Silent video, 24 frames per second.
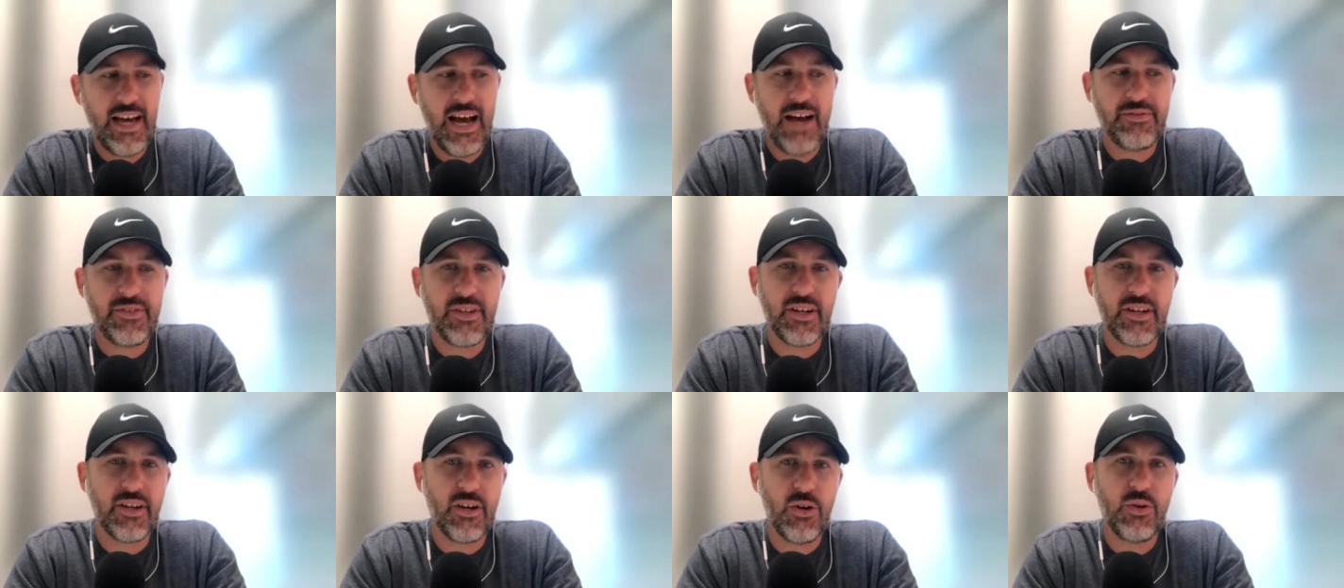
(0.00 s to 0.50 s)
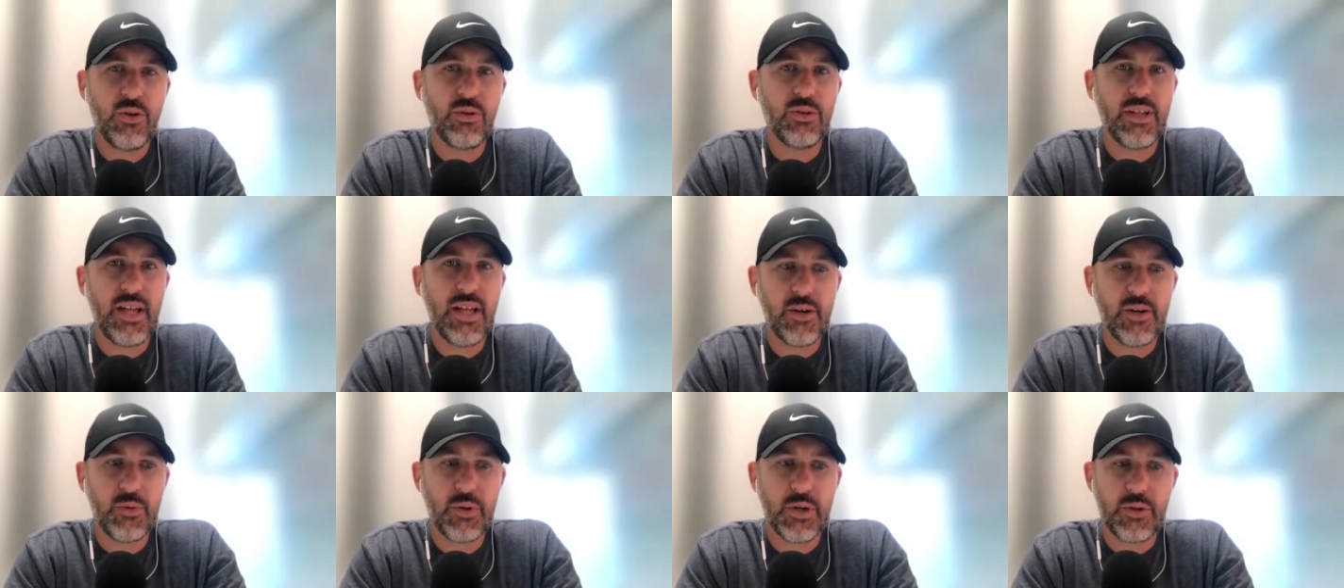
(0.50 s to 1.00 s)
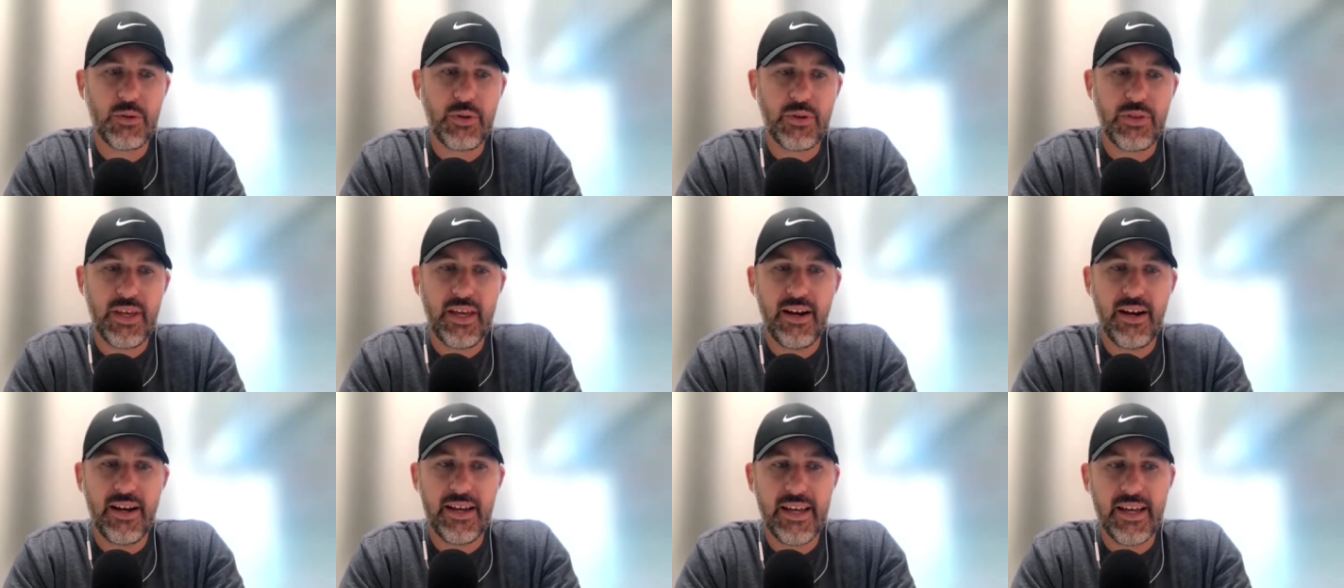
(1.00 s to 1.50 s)
I've done a whole lot of work
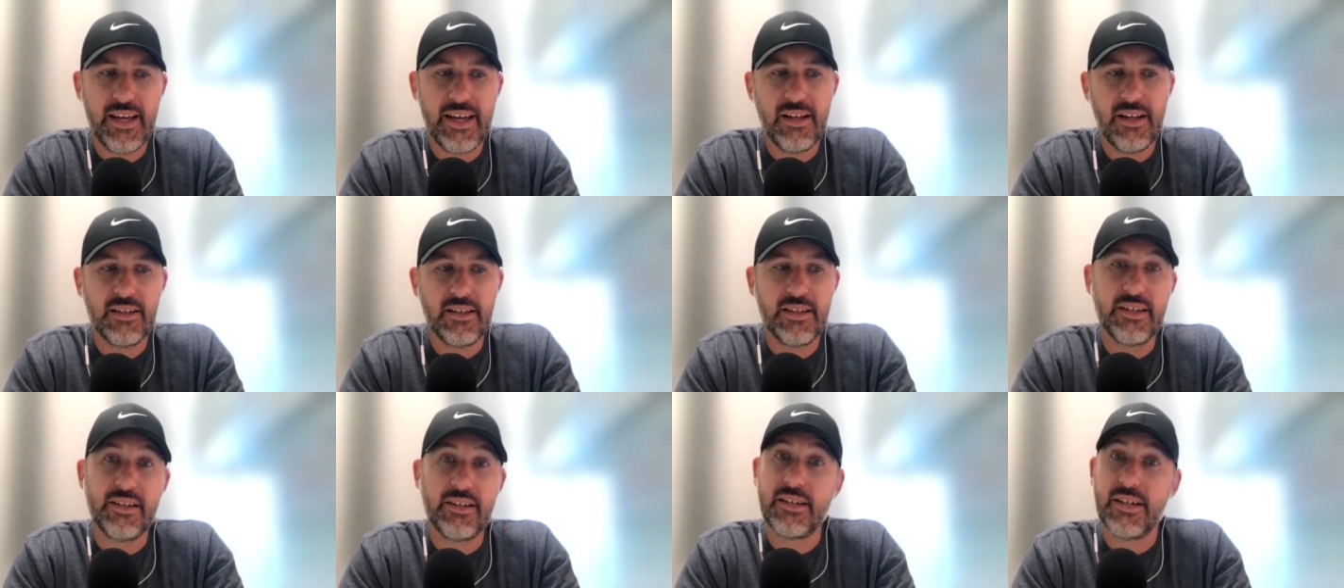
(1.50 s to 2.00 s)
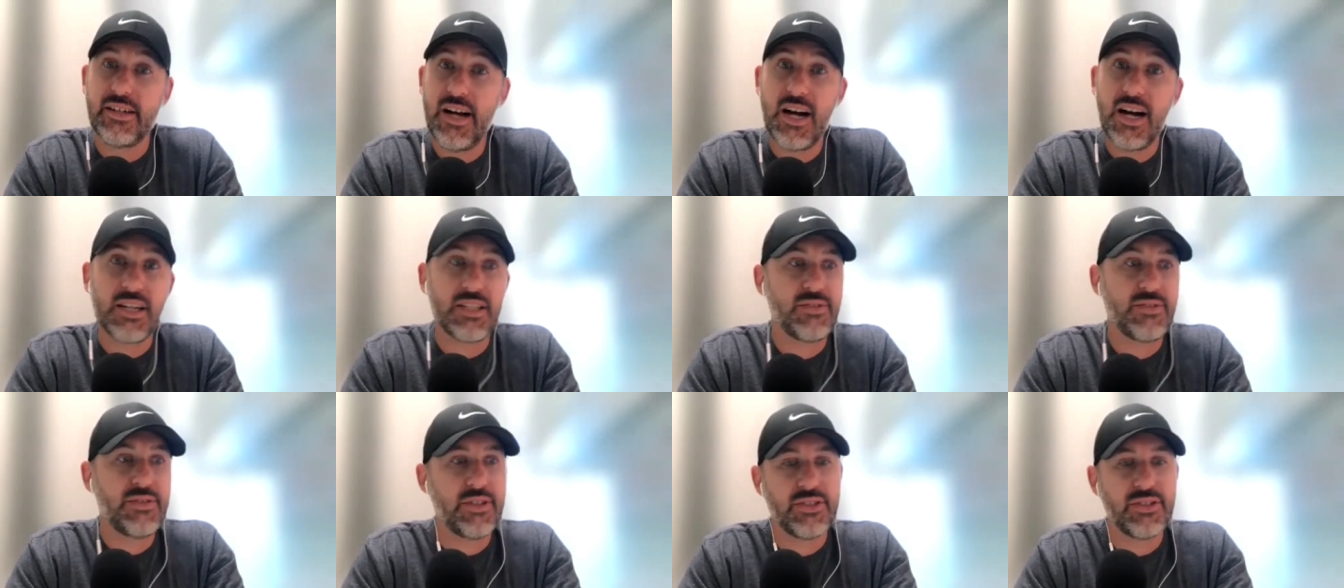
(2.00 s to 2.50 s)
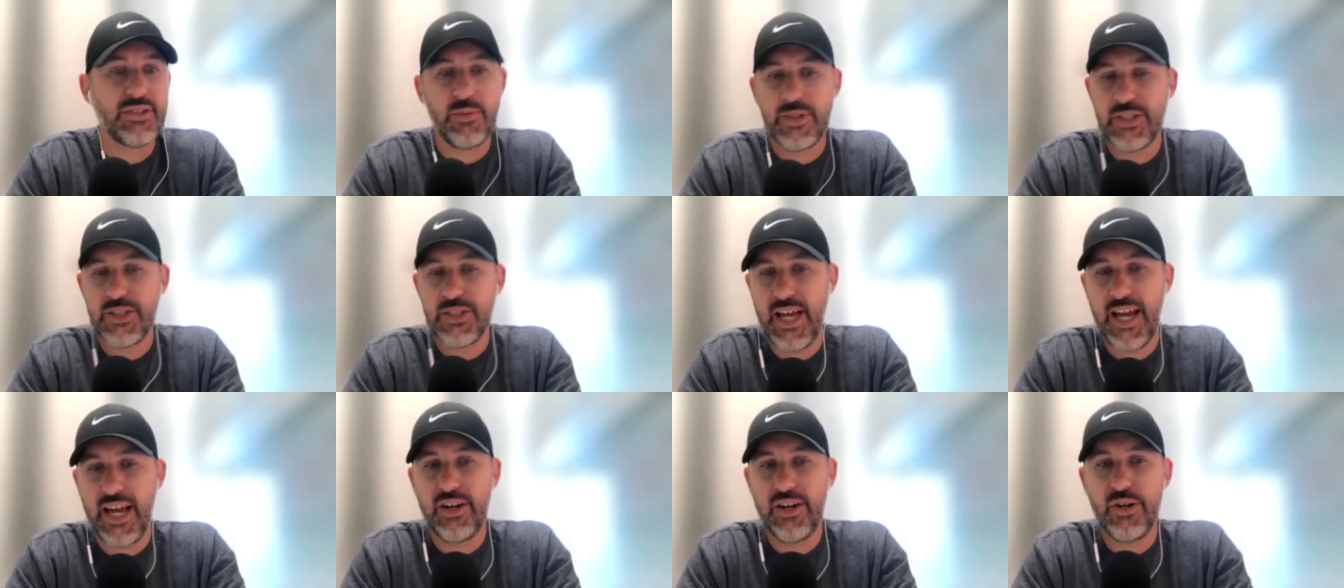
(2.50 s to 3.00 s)
with NIL here in Knoxville,
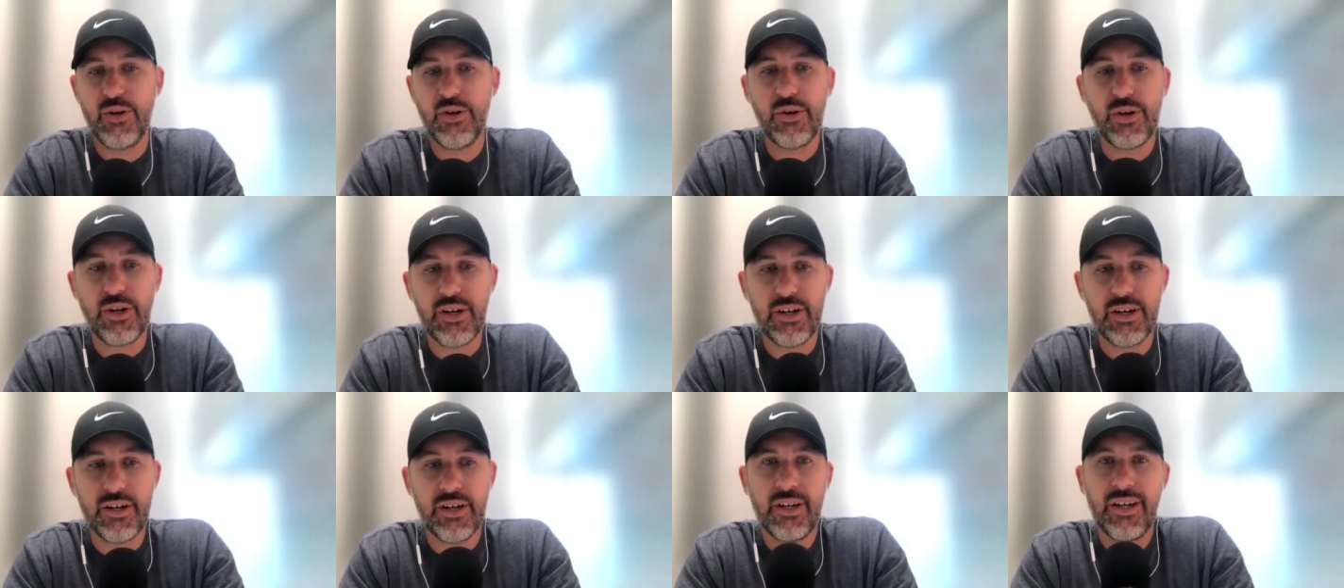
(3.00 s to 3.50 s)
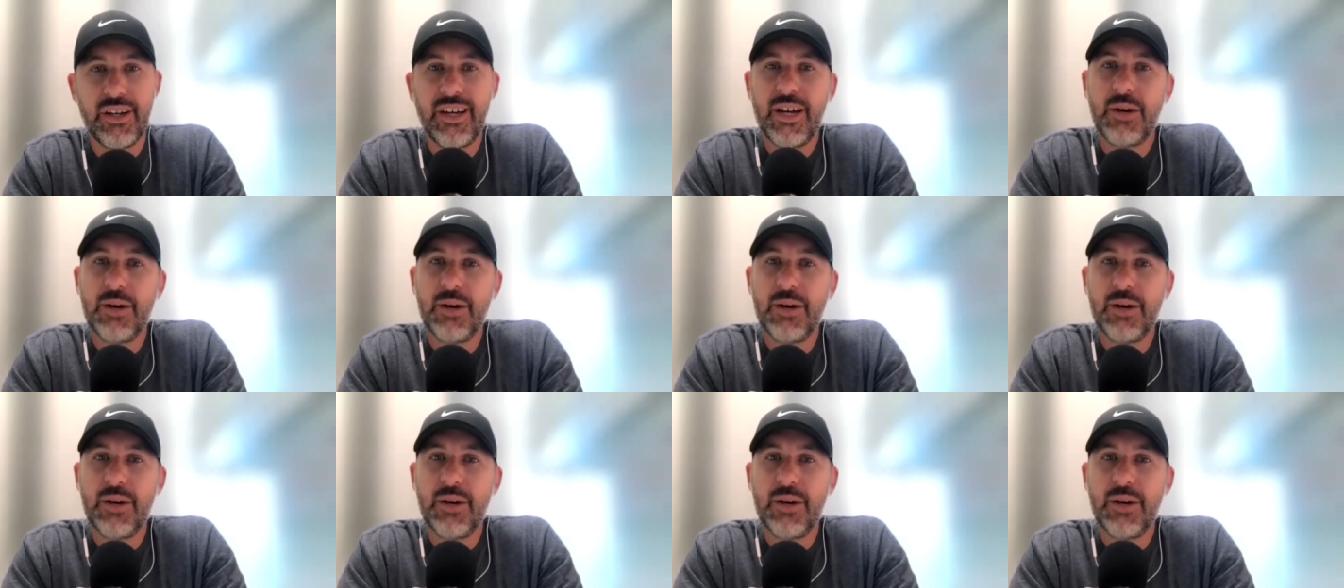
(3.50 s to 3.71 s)
some in Chattanooga,